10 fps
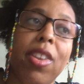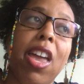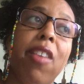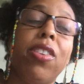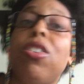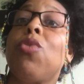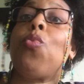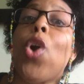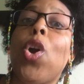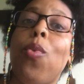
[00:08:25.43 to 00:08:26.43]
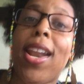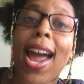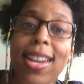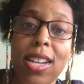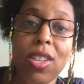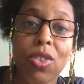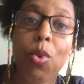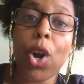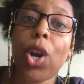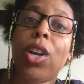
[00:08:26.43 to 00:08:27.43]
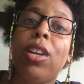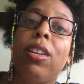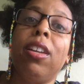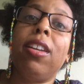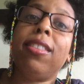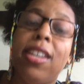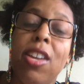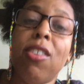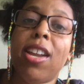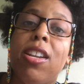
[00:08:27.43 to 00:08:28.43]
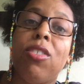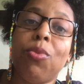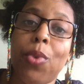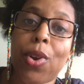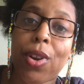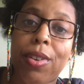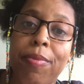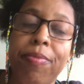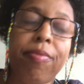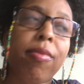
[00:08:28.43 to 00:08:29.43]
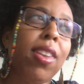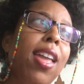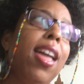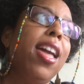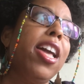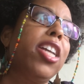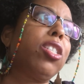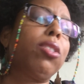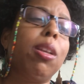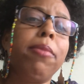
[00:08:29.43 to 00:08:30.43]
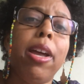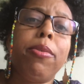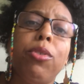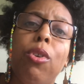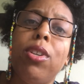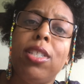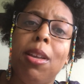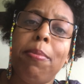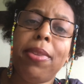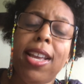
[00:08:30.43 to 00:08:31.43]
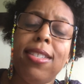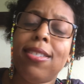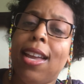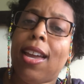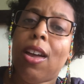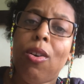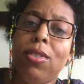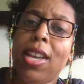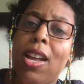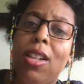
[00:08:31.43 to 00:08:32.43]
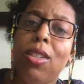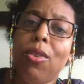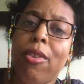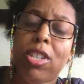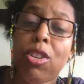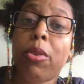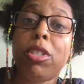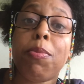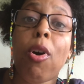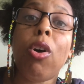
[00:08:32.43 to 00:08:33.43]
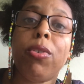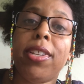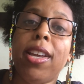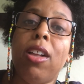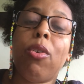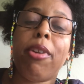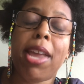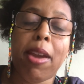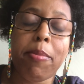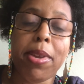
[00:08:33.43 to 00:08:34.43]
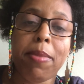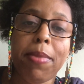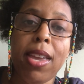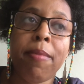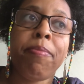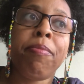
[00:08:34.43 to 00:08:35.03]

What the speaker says: If it doesn't work when I need it to work, the internet doesn't work. And so sometimes you go to some places like a hotel, or a small hotel, or an Airbnb.